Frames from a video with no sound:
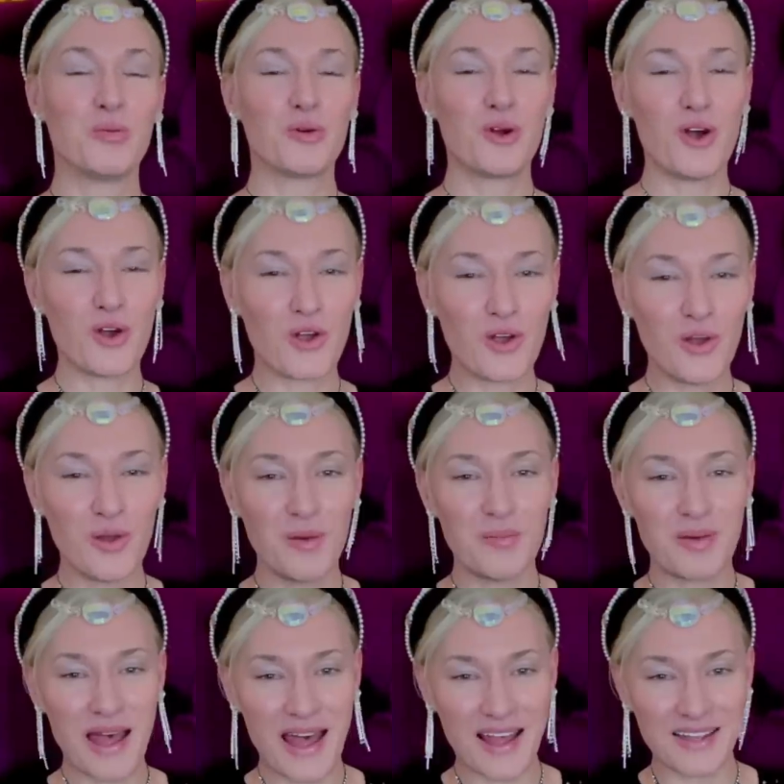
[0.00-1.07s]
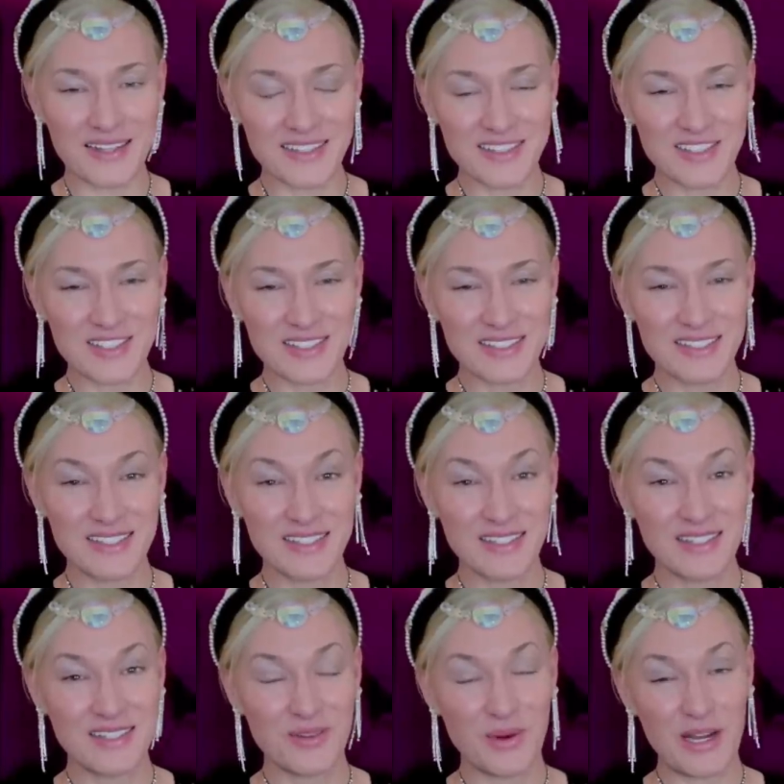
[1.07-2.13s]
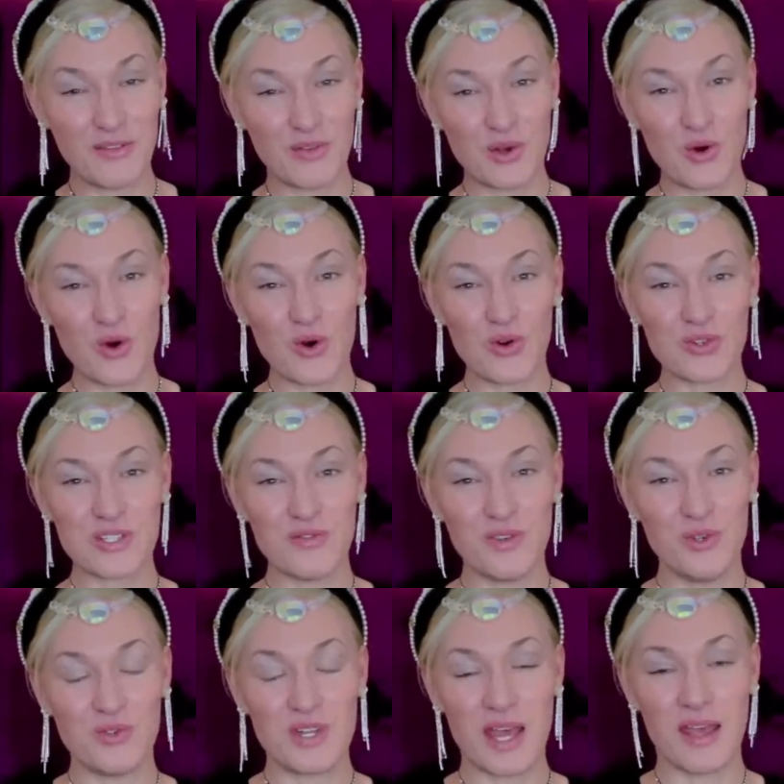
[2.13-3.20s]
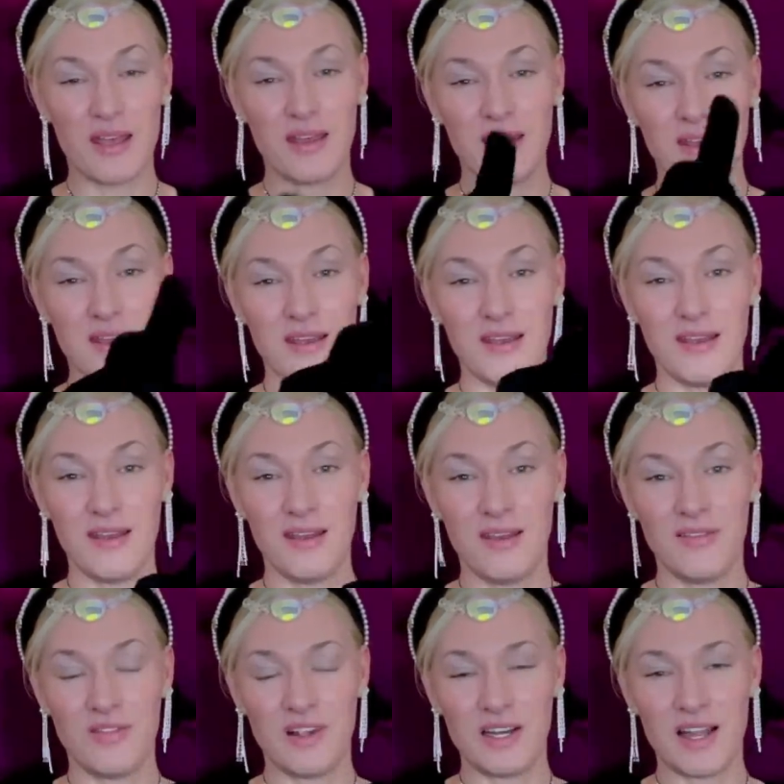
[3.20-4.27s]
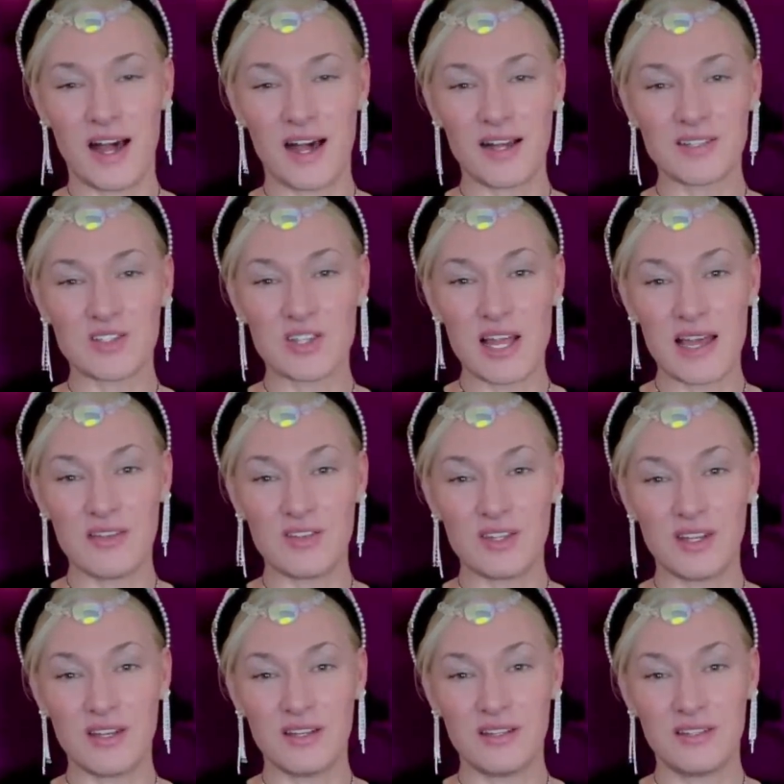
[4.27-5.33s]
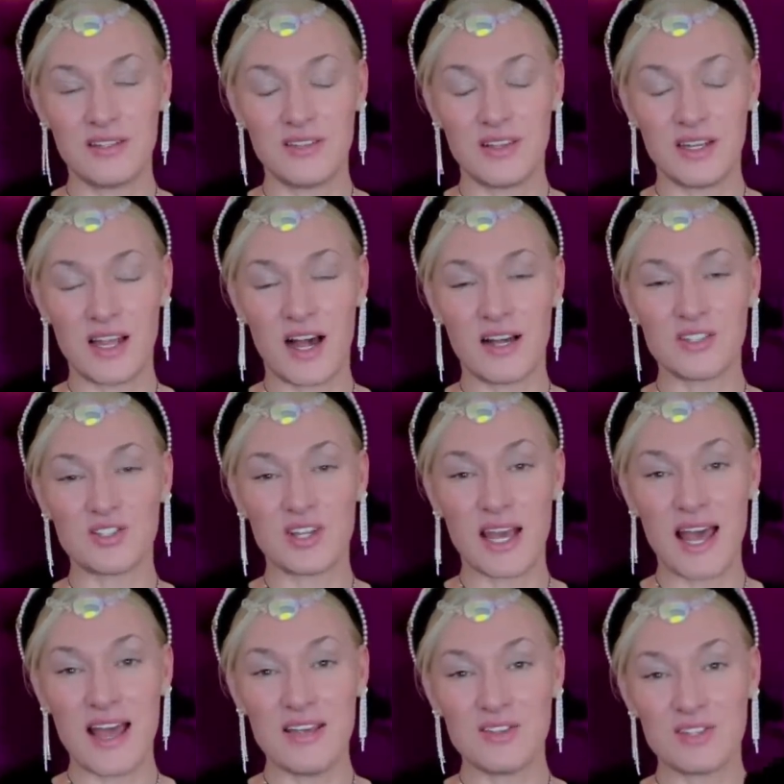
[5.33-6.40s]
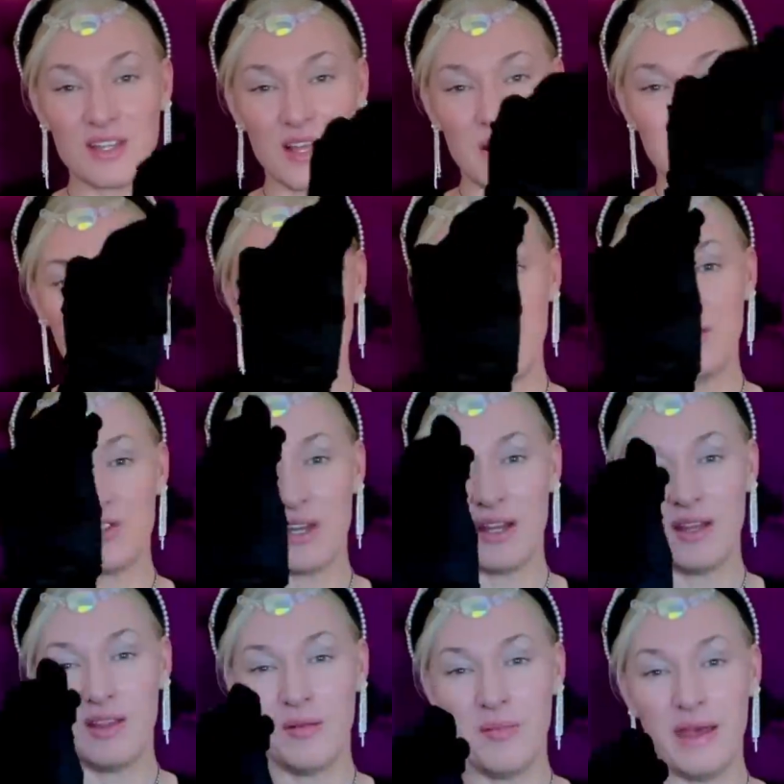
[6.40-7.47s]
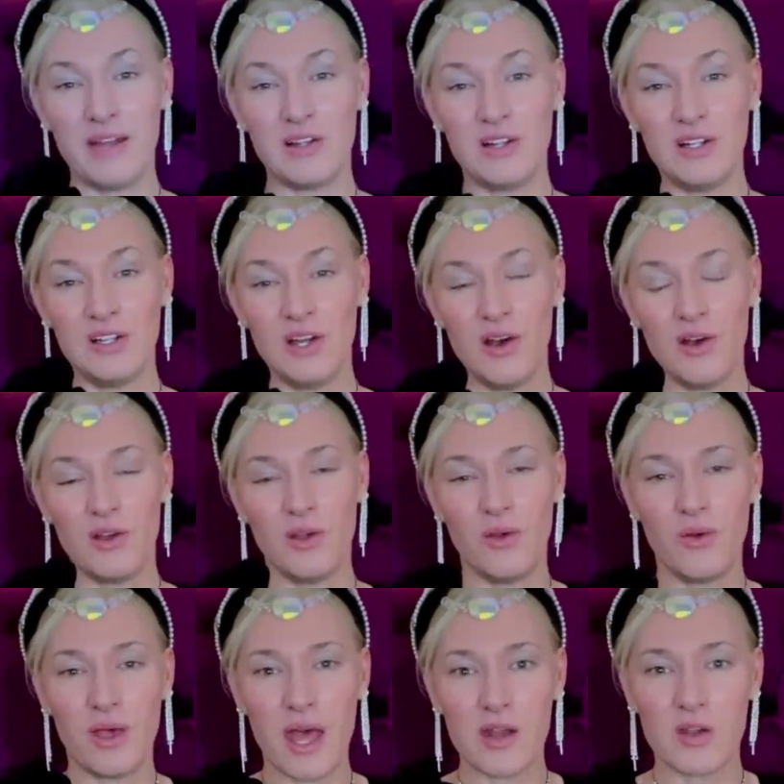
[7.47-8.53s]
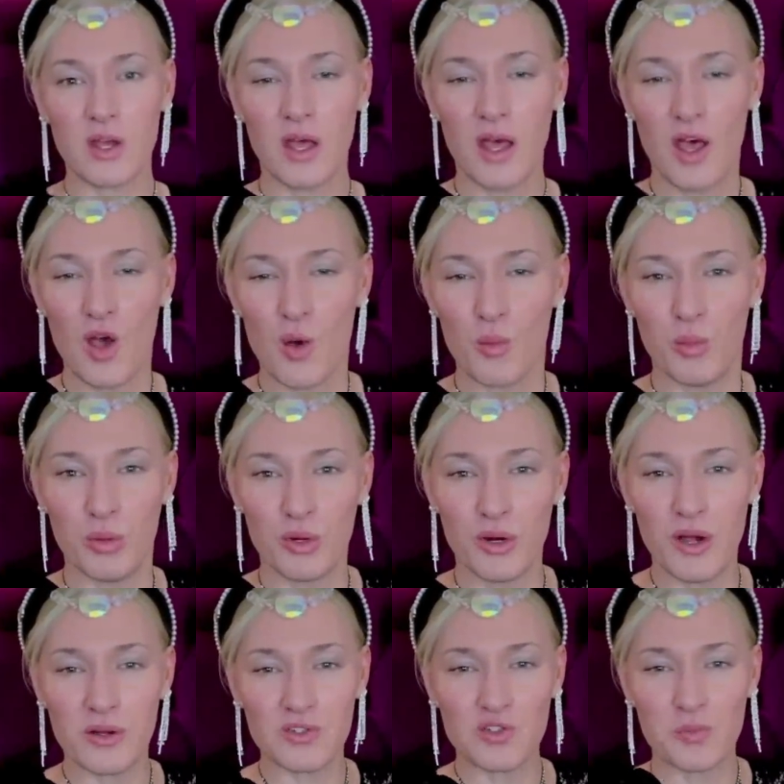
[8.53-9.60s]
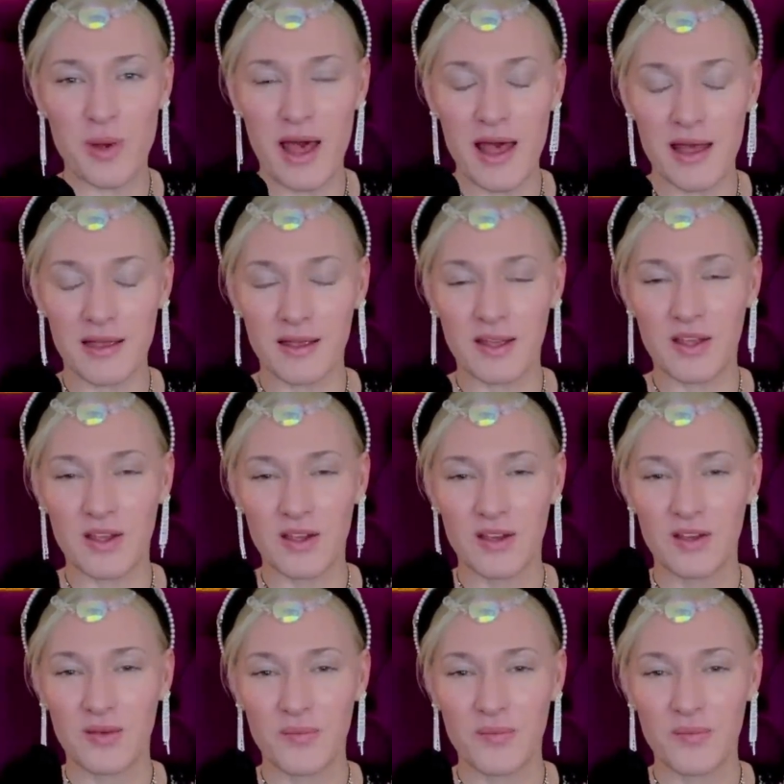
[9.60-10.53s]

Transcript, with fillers: Brookbanks. Well, of course, if you take the last letter, the last S, and place it in the middle, you get Brooks Bank.